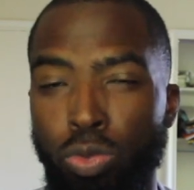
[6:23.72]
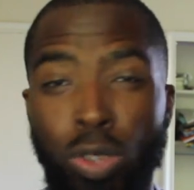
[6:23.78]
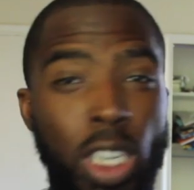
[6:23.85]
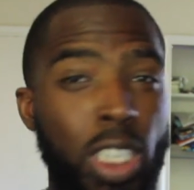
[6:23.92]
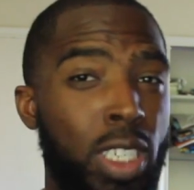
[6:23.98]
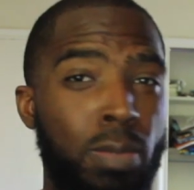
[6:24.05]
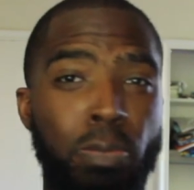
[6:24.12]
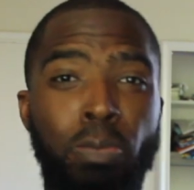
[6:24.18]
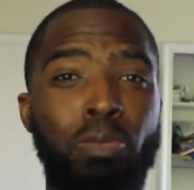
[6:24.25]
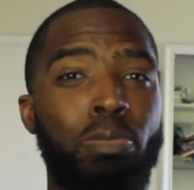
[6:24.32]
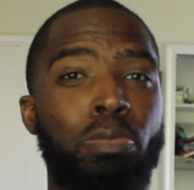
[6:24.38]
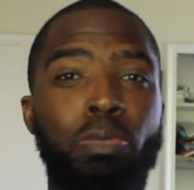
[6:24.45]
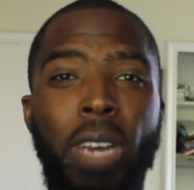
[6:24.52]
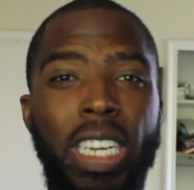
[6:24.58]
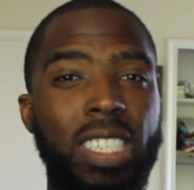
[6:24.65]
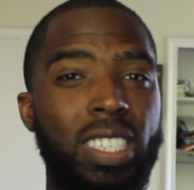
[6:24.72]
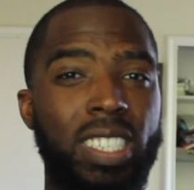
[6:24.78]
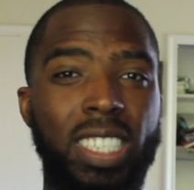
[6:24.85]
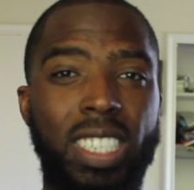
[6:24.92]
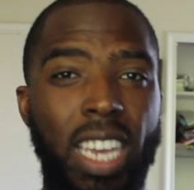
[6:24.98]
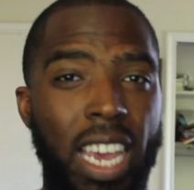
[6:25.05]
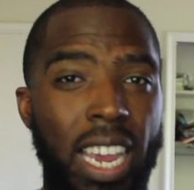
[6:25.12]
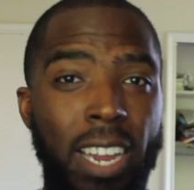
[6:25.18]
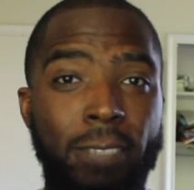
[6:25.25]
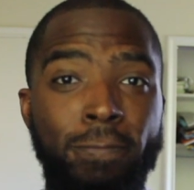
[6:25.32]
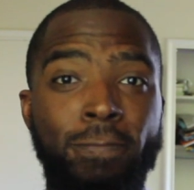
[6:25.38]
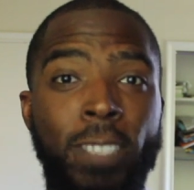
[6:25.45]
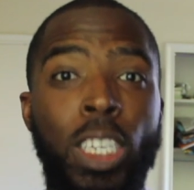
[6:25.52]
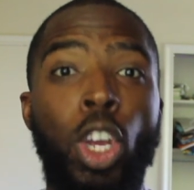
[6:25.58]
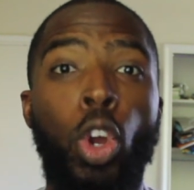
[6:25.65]
Let's just basically say
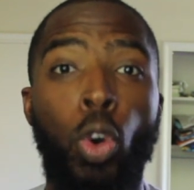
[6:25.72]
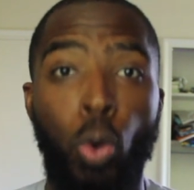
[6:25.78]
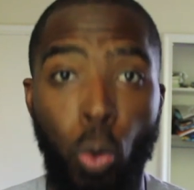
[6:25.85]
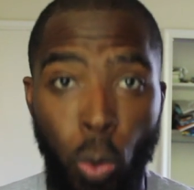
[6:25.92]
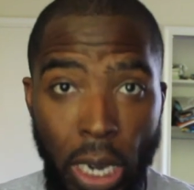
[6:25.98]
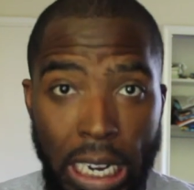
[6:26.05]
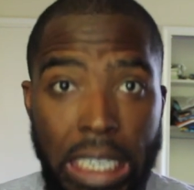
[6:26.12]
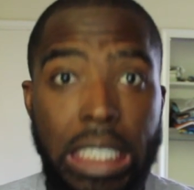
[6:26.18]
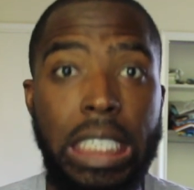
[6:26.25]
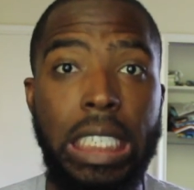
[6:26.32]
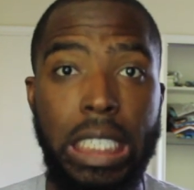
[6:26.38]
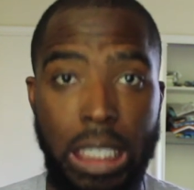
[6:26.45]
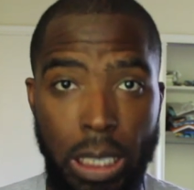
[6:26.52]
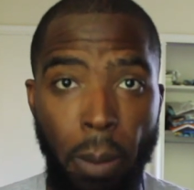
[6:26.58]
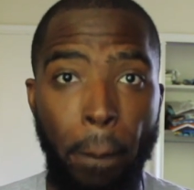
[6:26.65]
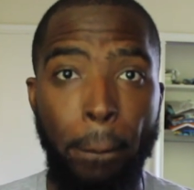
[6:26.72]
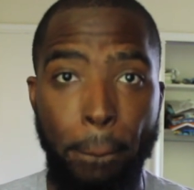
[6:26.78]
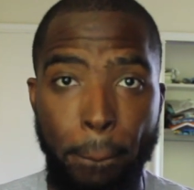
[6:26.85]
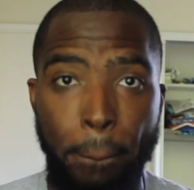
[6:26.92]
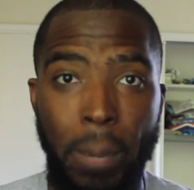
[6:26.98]
racism,